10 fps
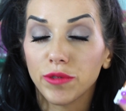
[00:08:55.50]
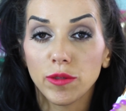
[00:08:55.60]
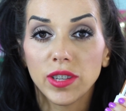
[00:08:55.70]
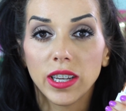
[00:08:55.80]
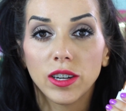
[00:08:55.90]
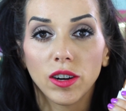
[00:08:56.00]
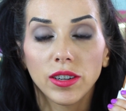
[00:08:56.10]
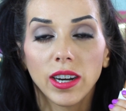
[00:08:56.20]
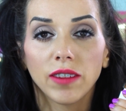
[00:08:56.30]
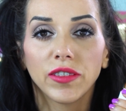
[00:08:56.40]
Rosy
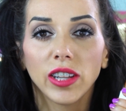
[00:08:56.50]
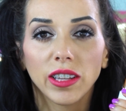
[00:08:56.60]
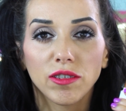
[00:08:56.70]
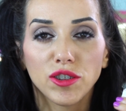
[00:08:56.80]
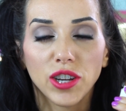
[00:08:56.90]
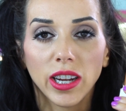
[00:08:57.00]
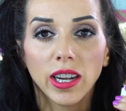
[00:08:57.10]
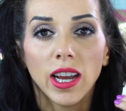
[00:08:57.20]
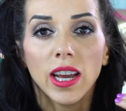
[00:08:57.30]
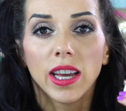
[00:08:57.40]
Garden. I feel like this
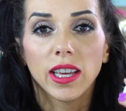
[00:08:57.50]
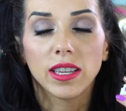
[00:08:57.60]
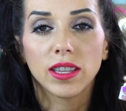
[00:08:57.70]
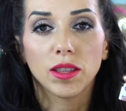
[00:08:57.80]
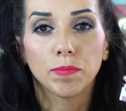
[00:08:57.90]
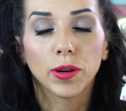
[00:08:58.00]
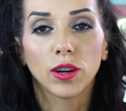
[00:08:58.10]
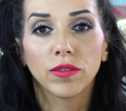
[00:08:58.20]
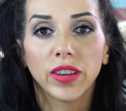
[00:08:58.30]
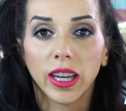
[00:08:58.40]
shade is the
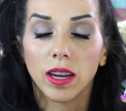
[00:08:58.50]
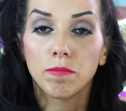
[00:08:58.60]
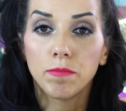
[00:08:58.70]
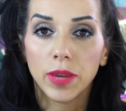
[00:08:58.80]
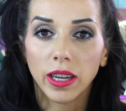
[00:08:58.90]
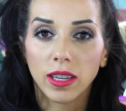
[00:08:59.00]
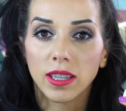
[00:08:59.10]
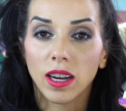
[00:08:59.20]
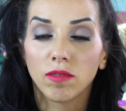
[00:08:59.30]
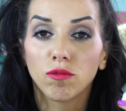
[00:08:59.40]
perfect
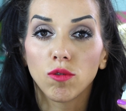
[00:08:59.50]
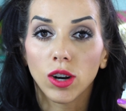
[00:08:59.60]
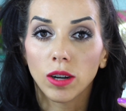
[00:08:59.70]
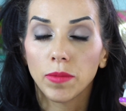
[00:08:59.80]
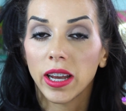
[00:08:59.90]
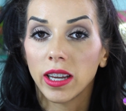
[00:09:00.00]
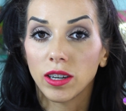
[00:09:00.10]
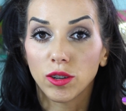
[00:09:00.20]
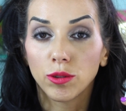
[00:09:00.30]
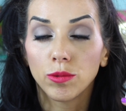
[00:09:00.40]
mix of warm
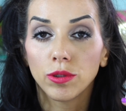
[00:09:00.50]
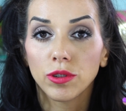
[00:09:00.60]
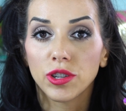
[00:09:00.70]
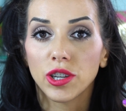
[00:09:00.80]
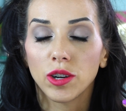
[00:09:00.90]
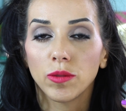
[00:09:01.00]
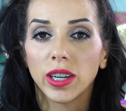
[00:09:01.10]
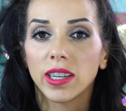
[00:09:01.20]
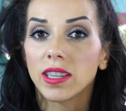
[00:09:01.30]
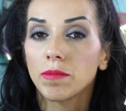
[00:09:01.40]
and cool, so
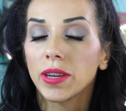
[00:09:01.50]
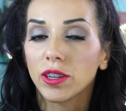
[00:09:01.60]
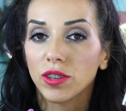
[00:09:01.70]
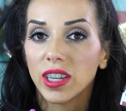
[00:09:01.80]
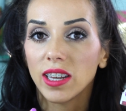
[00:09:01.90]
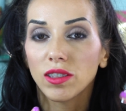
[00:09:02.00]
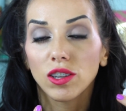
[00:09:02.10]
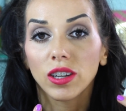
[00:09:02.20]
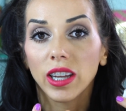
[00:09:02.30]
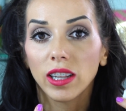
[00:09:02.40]
it doesn't make your teeth
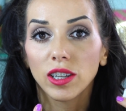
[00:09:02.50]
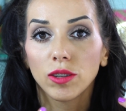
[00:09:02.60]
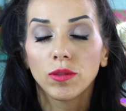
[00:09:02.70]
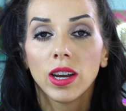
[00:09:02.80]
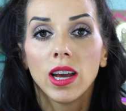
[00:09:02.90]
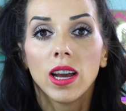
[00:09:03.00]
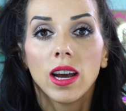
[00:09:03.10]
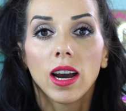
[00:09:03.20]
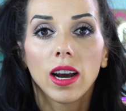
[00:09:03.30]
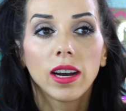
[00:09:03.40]
look yellow.
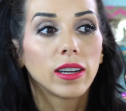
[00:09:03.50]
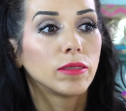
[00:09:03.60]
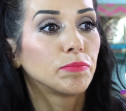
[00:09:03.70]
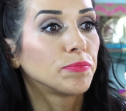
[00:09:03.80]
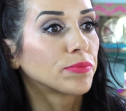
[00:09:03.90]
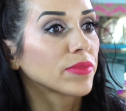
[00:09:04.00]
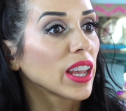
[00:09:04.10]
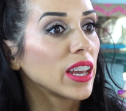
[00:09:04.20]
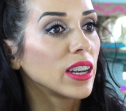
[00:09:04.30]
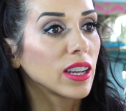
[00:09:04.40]
Um,
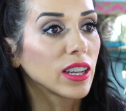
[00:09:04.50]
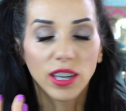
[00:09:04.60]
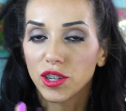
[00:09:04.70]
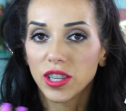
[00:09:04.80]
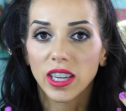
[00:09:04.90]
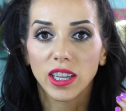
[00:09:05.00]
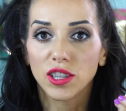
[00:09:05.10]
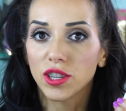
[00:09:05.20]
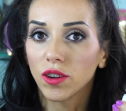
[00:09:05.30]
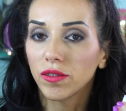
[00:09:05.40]
and I just think
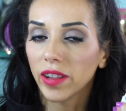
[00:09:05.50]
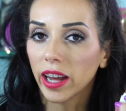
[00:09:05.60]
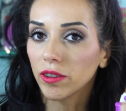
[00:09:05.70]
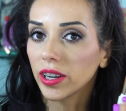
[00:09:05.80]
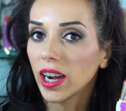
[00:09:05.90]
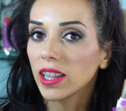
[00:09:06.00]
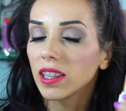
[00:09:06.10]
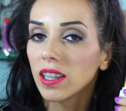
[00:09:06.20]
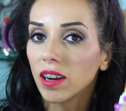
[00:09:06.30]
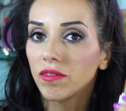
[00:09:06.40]
it's so flattering. I
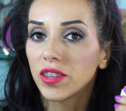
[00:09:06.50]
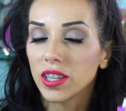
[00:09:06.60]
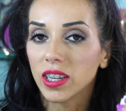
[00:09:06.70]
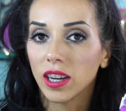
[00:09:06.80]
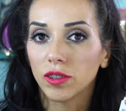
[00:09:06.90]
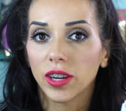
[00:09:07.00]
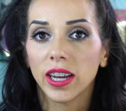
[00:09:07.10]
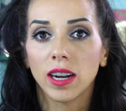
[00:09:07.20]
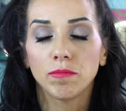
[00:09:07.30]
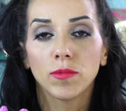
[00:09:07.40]
love this color
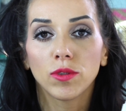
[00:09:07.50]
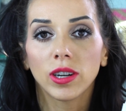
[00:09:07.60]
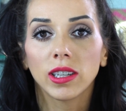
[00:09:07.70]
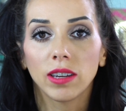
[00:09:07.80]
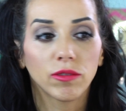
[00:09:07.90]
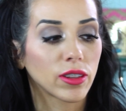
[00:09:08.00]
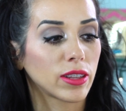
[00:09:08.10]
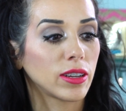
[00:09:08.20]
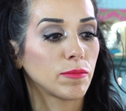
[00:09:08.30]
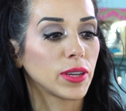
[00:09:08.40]
and I'm more in love
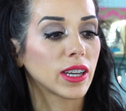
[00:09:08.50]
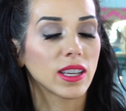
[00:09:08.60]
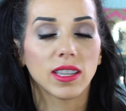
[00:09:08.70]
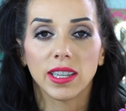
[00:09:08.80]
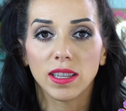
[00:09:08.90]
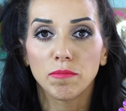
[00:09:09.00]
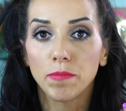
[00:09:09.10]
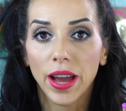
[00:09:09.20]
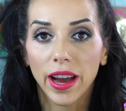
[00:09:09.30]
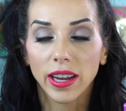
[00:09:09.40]
with it because it's
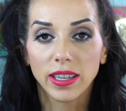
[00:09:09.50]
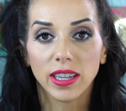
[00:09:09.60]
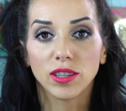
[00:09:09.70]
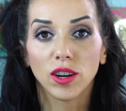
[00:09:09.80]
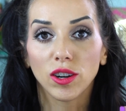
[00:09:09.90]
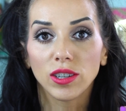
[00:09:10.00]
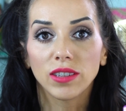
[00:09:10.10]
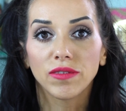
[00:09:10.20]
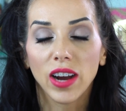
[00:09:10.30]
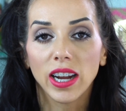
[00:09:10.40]
matte. It's hard
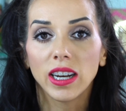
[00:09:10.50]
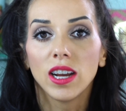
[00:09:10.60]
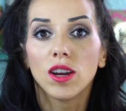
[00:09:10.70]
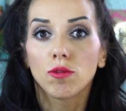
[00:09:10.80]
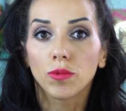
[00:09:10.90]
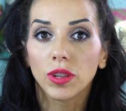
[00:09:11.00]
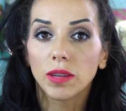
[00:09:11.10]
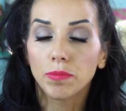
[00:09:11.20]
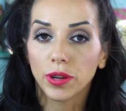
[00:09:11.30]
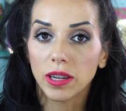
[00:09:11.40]
to find
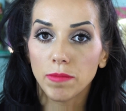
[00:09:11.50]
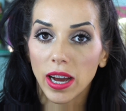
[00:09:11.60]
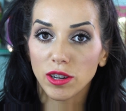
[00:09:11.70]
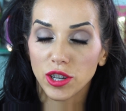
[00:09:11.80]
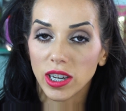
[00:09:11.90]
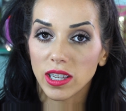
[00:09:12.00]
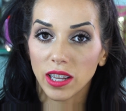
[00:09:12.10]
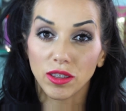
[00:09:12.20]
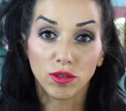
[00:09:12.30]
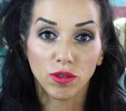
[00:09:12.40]
really pretty matte shades
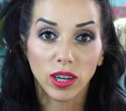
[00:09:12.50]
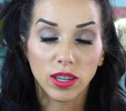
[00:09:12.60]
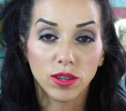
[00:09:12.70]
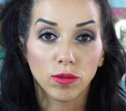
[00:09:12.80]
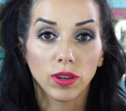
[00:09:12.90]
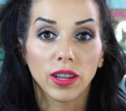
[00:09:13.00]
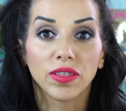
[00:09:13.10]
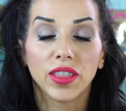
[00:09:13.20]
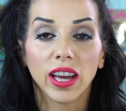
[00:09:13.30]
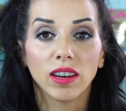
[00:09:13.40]
at the drugstore
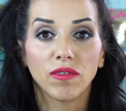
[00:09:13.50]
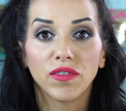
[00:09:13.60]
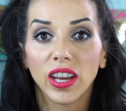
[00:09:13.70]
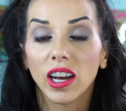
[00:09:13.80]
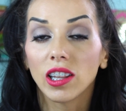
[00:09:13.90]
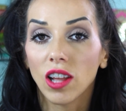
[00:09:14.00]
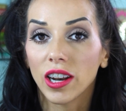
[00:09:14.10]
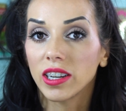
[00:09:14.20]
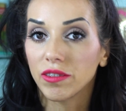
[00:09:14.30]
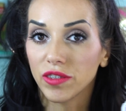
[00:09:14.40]
that fit a
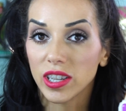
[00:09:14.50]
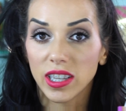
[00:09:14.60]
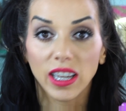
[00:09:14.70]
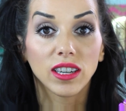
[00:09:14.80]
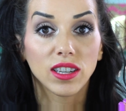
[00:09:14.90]
lot of different skin